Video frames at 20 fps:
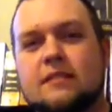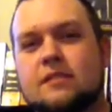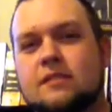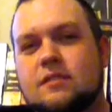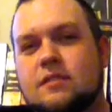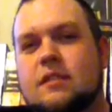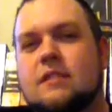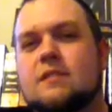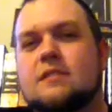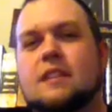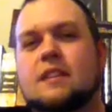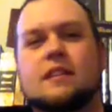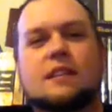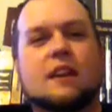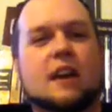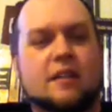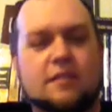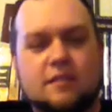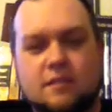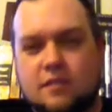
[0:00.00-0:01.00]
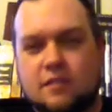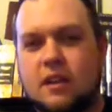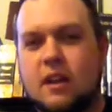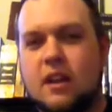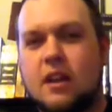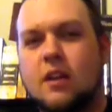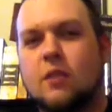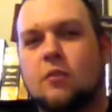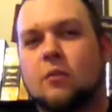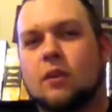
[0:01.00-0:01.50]
It's just another
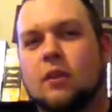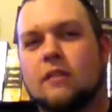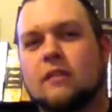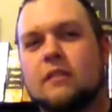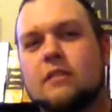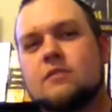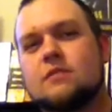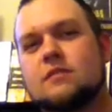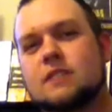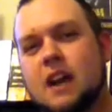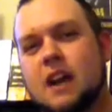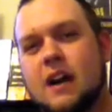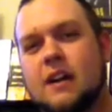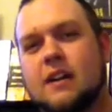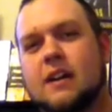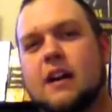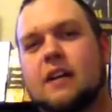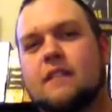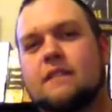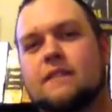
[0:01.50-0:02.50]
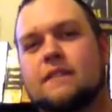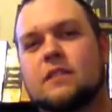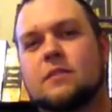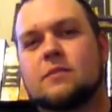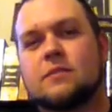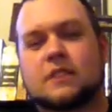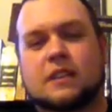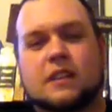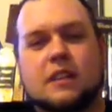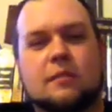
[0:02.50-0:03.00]
one of those knockoff
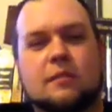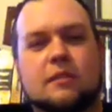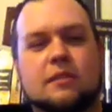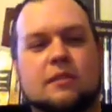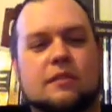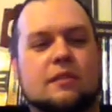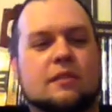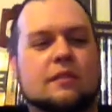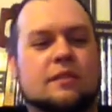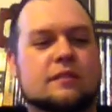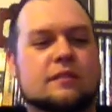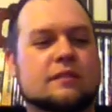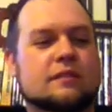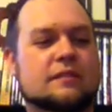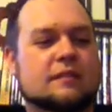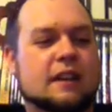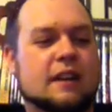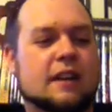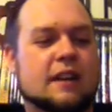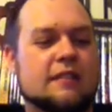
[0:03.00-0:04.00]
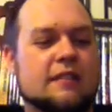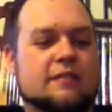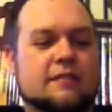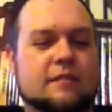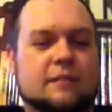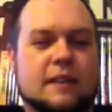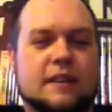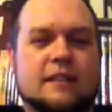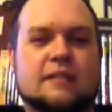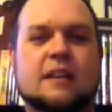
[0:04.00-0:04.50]
films that come along
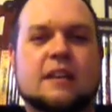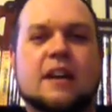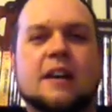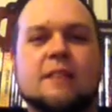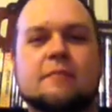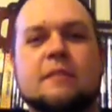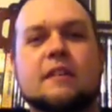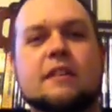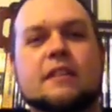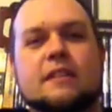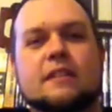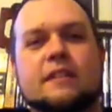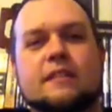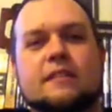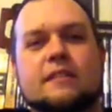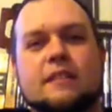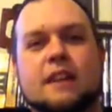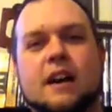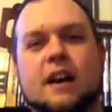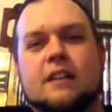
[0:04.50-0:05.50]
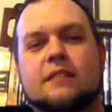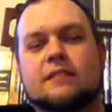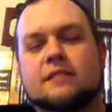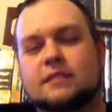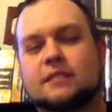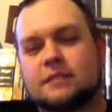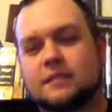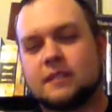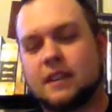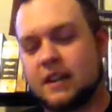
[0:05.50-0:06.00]
from that time period,
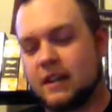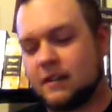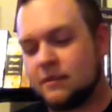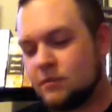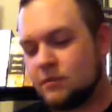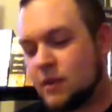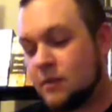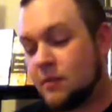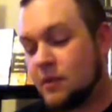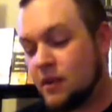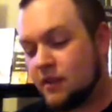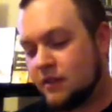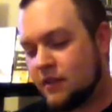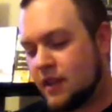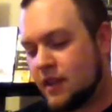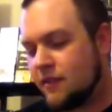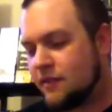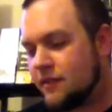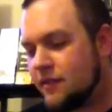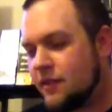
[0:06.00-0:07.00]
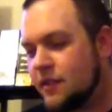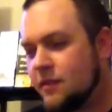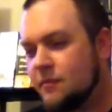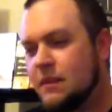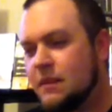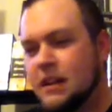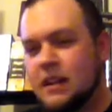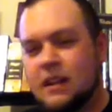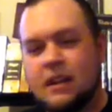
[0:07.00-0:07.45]
to rip off that film.